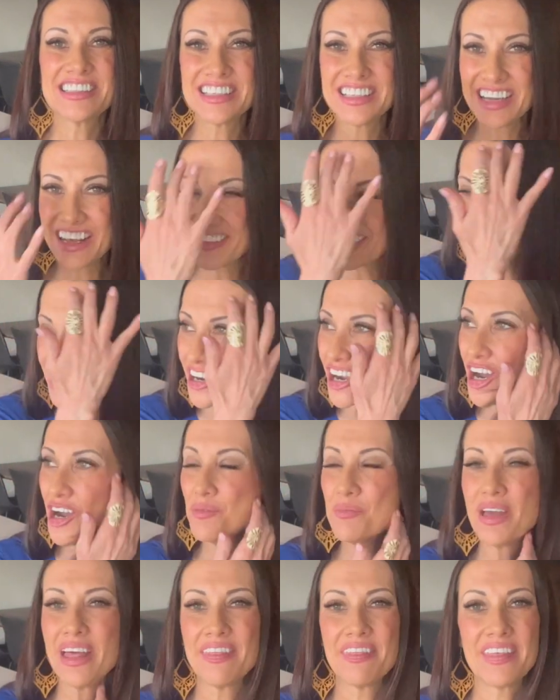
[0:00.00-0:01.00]
another
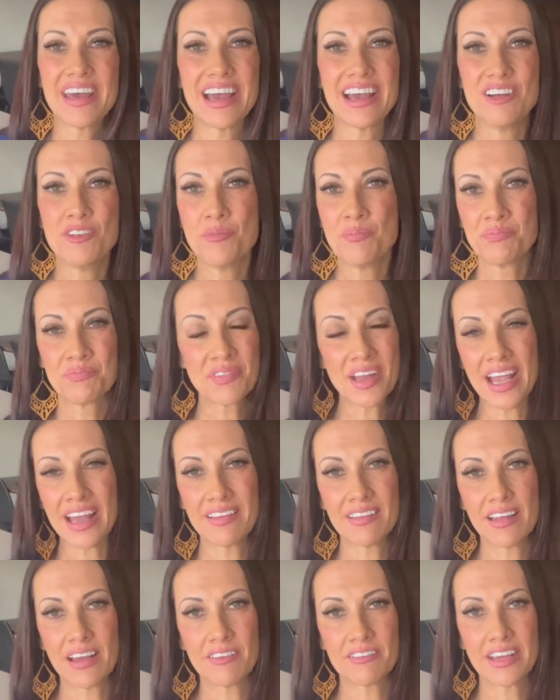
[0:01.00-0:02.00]
comment that I
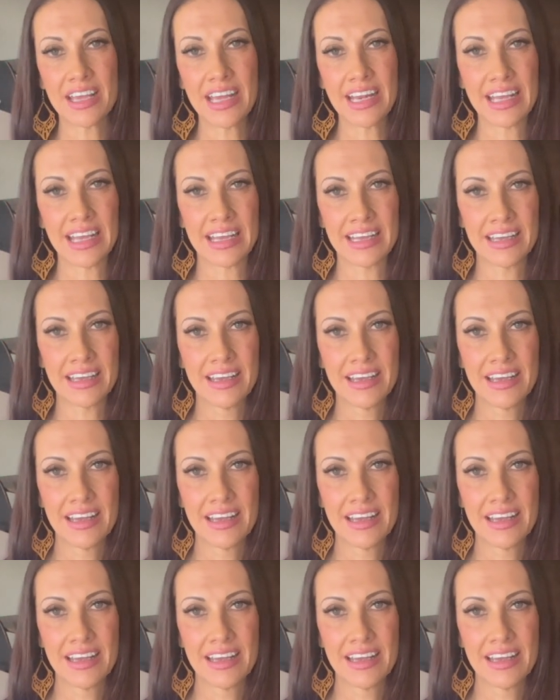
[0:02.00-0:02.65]
love getting.